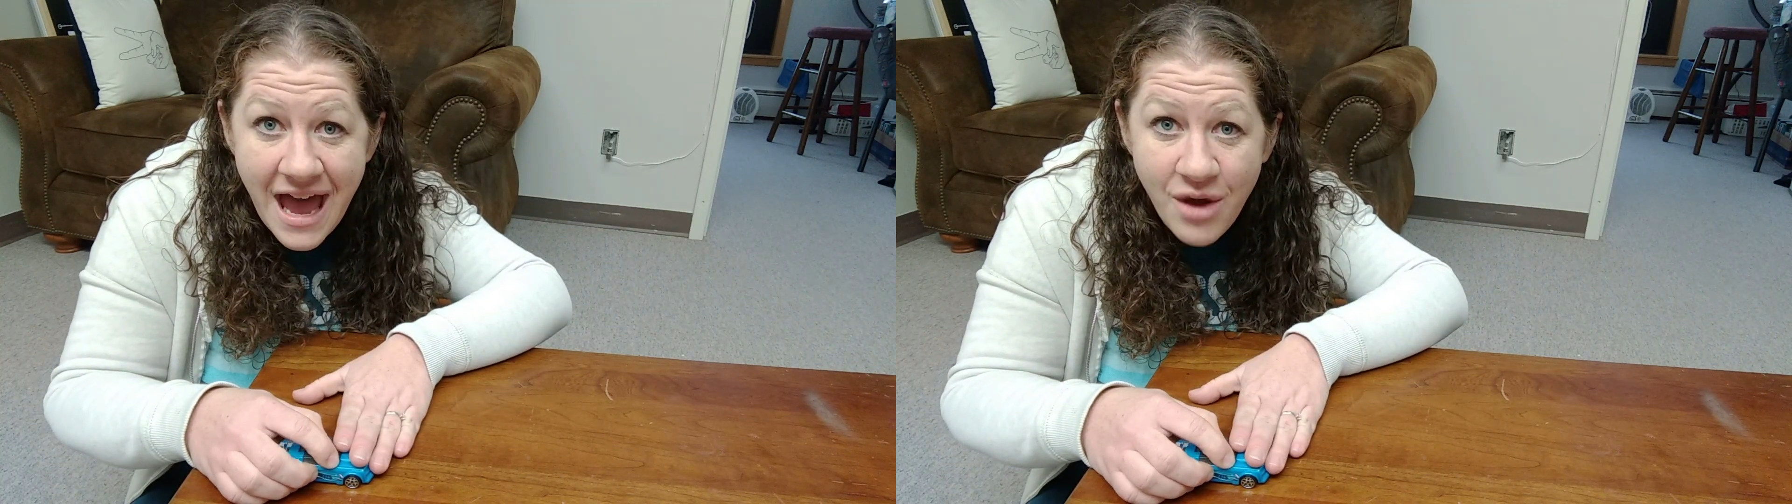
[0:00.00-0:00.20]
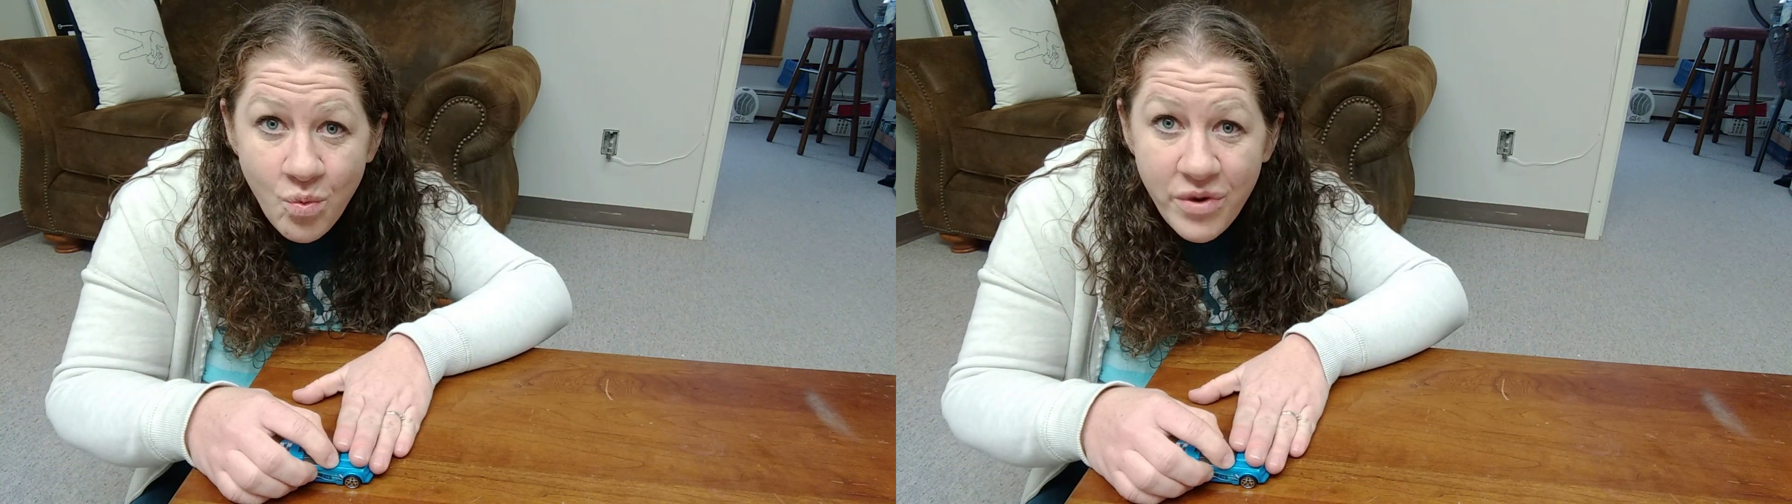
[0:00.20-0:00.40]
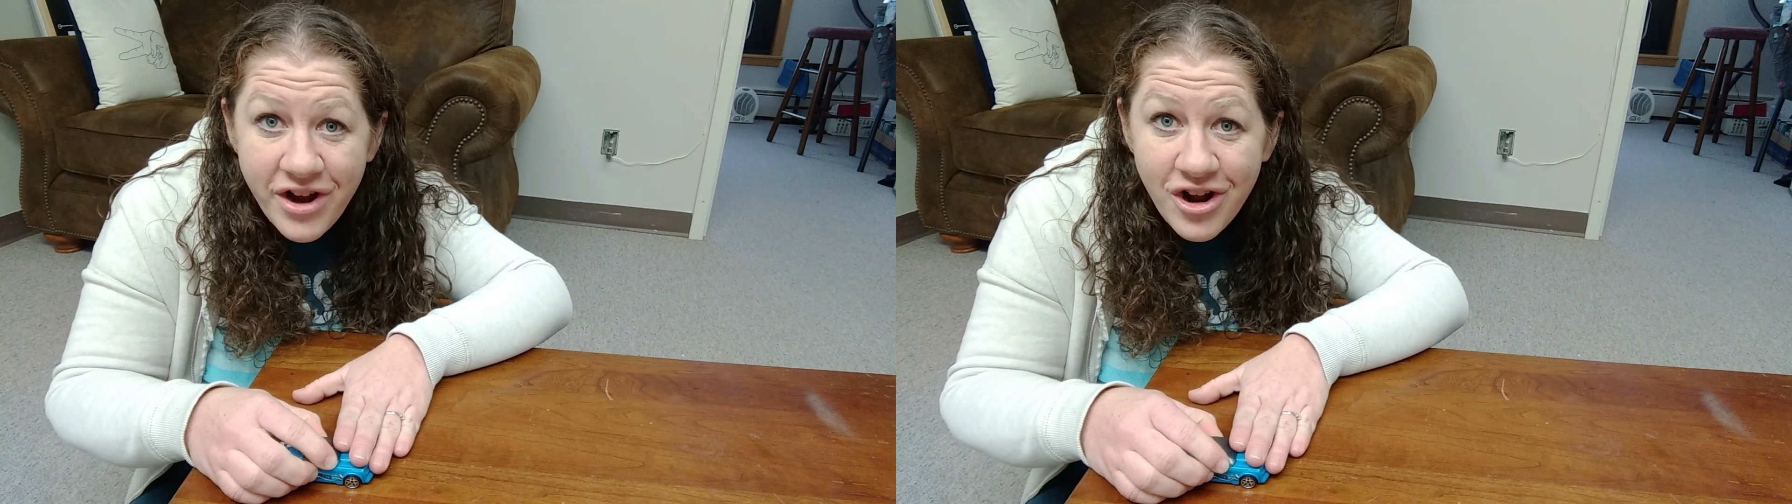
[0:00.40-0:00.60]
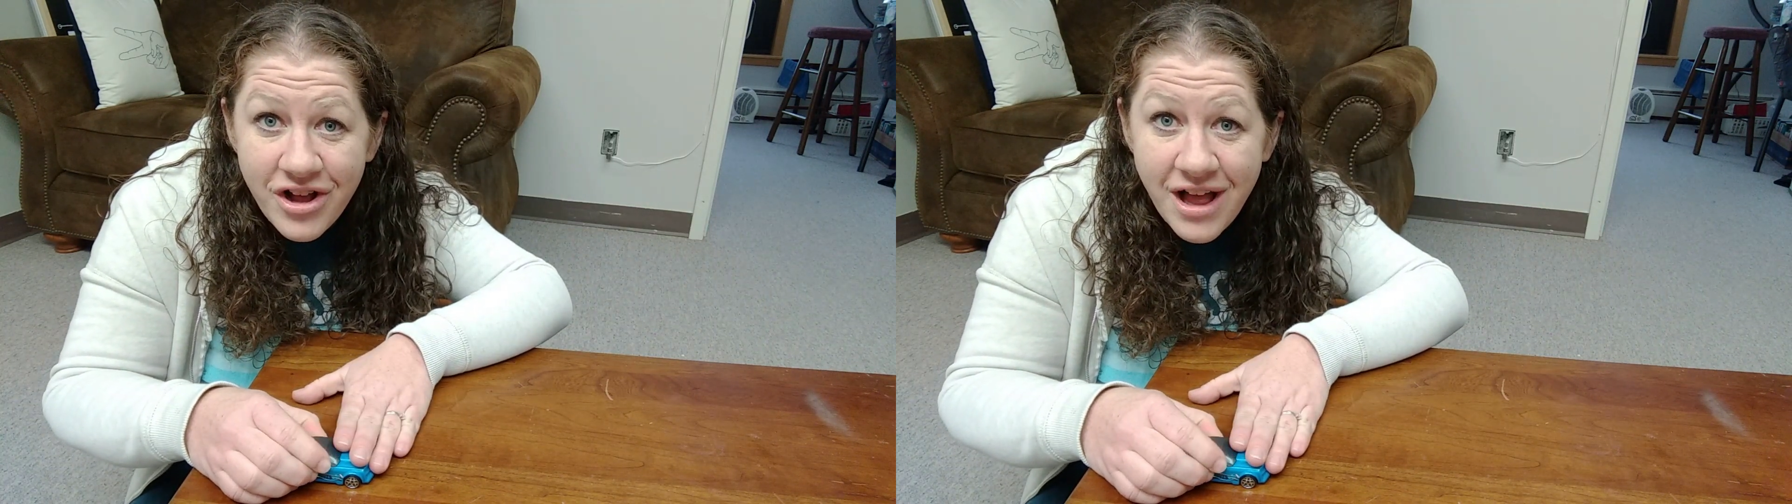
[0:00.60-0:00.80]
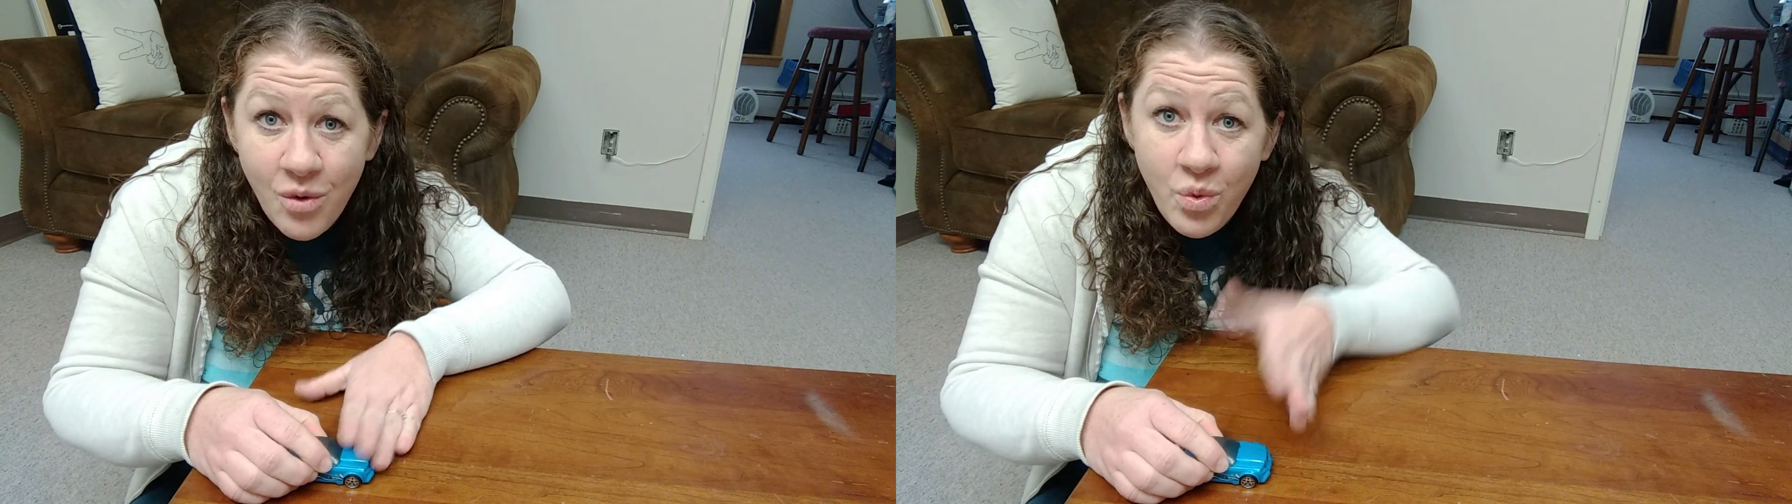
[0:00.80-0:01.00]
and we
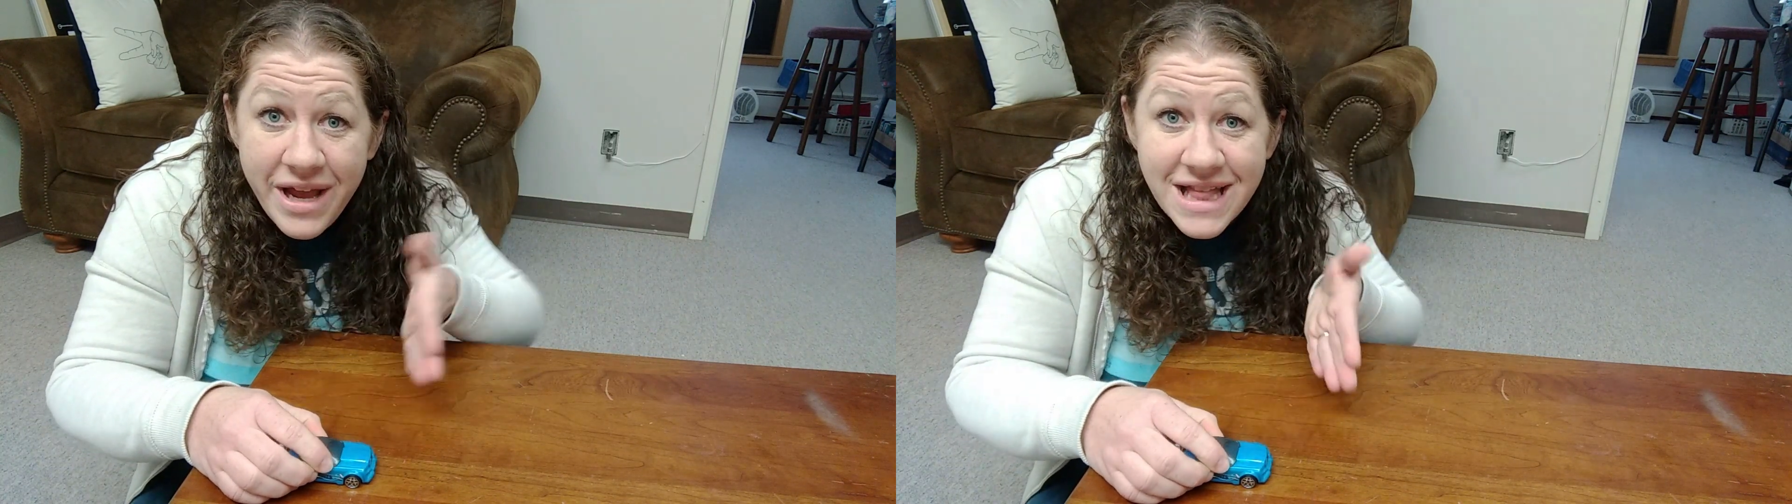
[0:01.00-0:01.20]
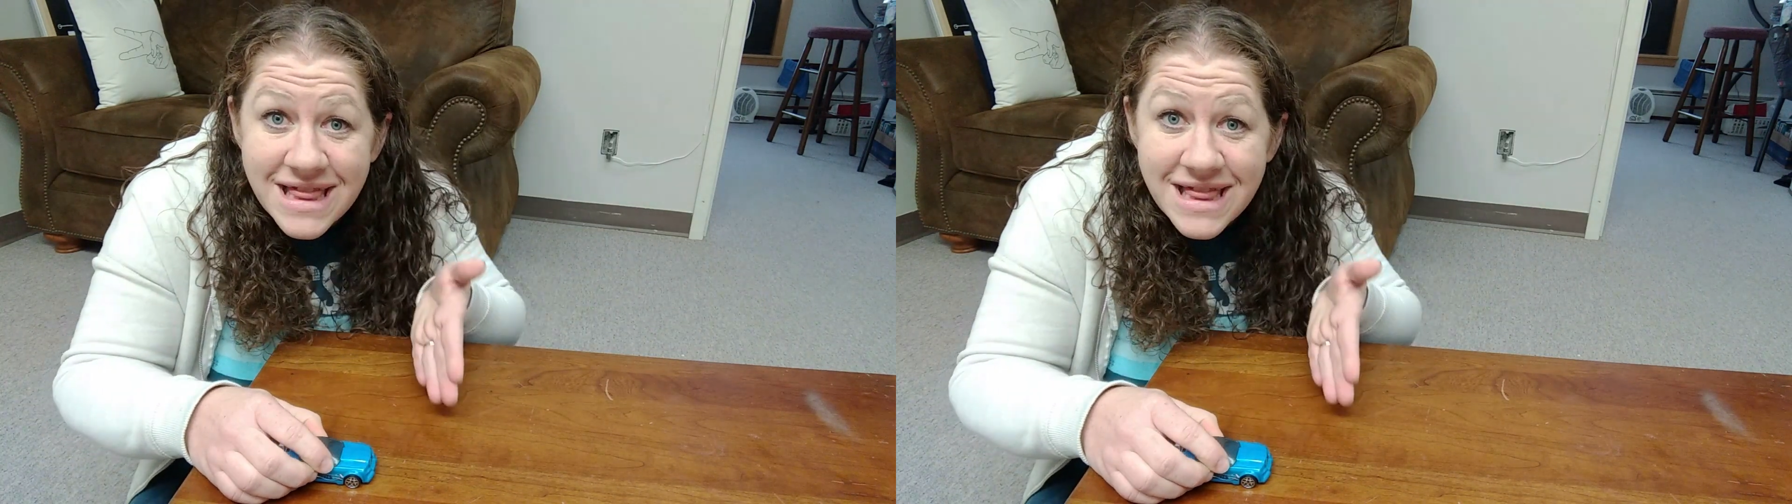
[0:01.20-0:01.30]
are we